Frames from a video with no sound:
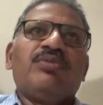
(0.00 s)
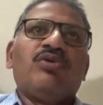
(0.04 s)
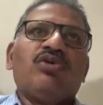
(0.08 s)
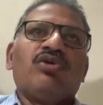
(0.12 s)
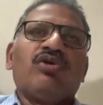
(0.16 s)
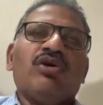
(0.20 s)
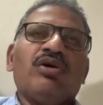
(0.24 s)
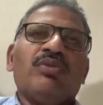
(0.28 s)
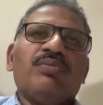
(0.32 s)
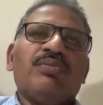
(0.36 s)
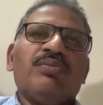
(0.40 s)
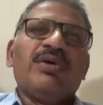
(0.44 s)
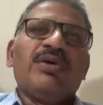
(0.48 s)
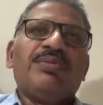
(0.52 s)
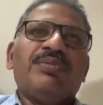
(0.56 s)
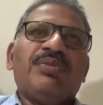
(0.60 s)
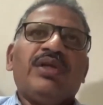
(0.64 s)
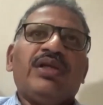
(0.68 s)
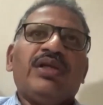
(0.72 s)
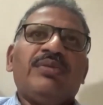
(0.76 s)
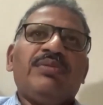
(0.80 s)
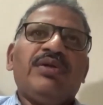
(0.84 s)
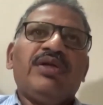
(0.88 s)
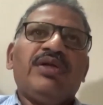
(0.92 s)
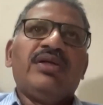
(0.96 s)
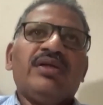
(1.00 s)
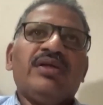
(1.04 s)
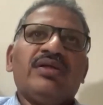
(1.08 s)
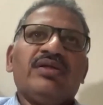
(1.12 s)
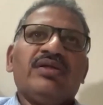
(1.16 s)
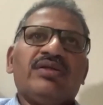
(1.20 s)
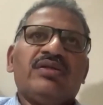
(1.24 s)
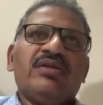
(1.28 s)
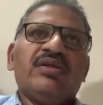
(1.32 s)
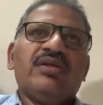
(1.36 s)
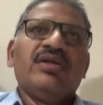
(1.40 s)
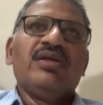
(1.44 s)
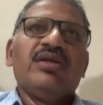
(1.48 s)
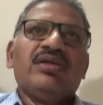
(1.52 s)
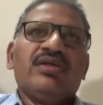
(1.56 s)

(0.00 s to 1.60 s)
proton pump inhibitors.